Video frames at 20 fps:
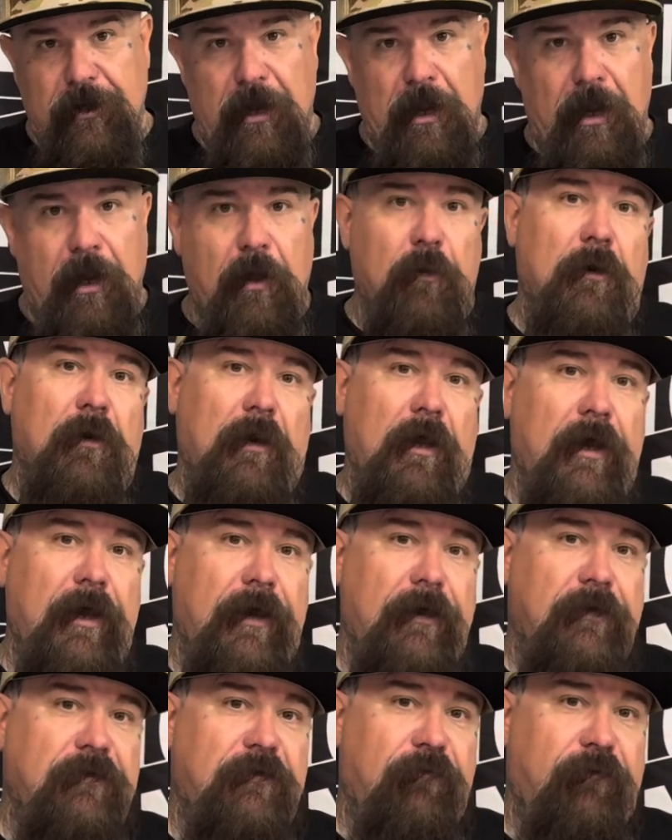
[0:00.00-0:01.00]
lower
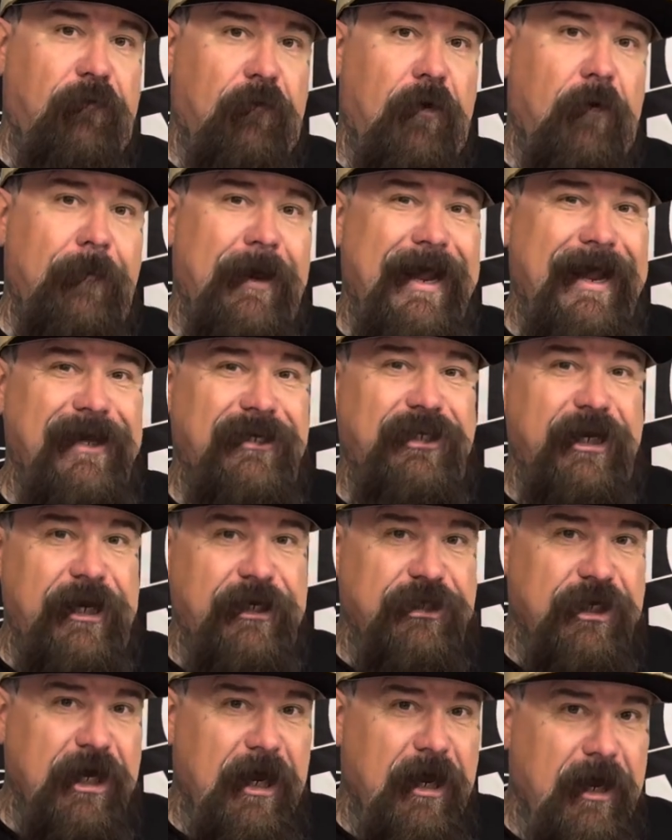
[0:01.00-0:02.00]
legs from
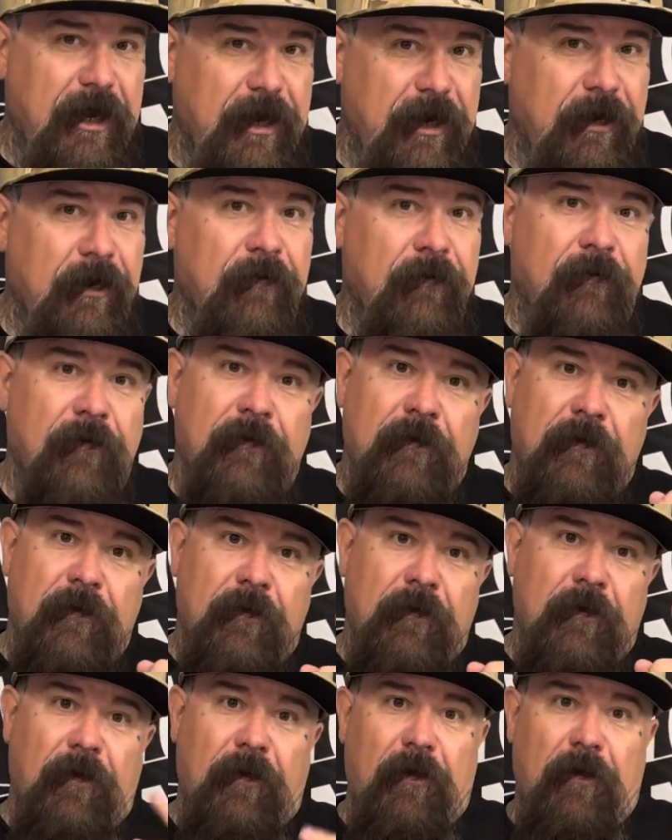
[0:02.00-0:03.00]
HHI,
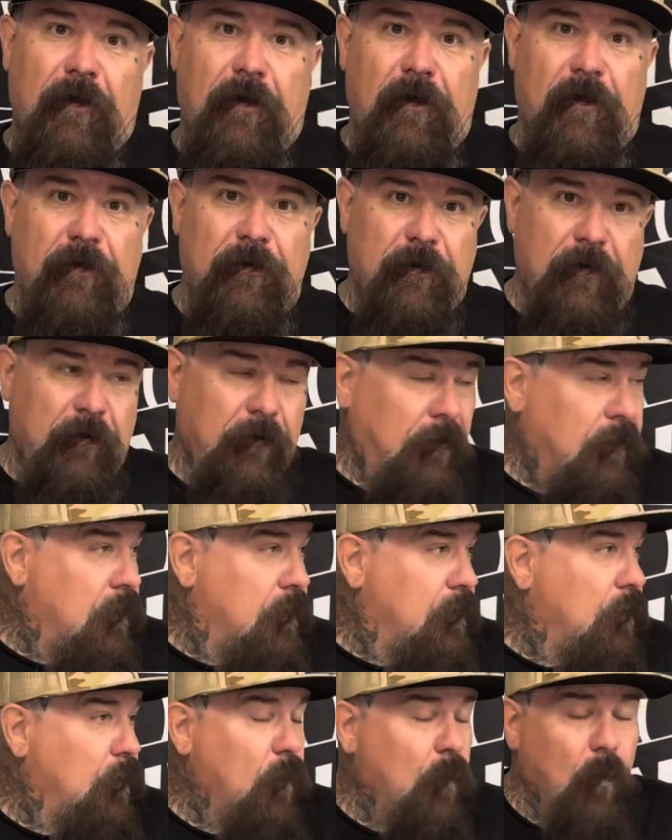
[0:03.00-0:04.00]

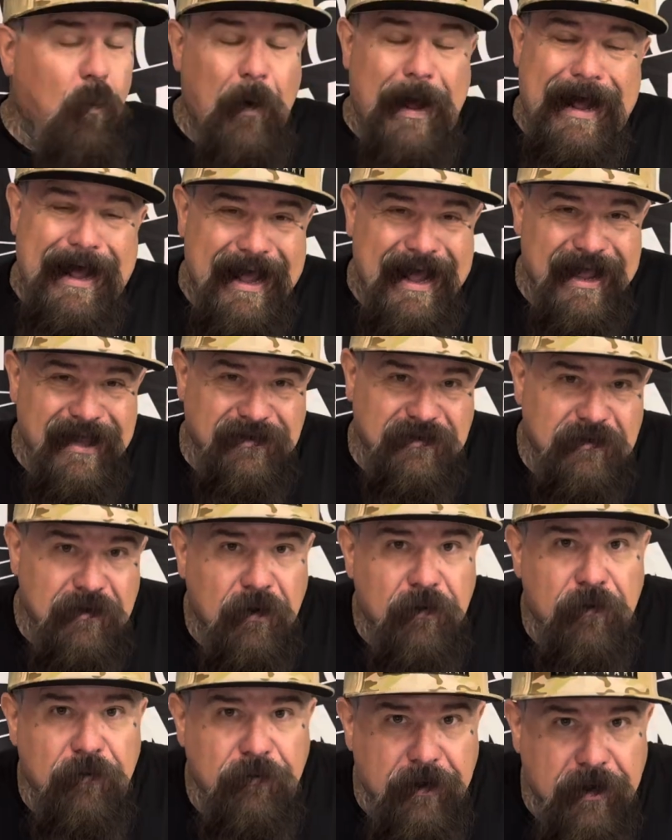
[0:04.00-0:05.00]
otherwise
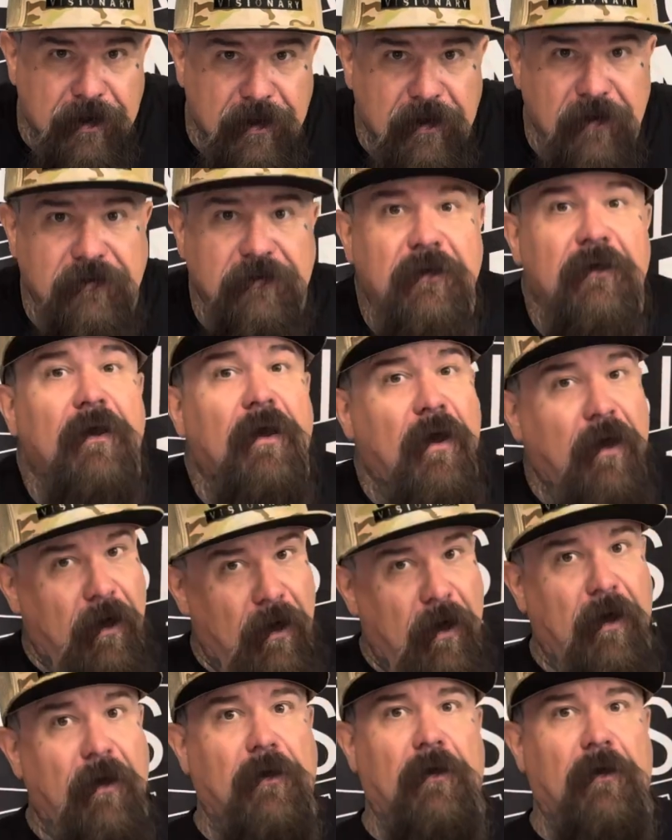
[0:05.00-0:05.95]
known as Hawg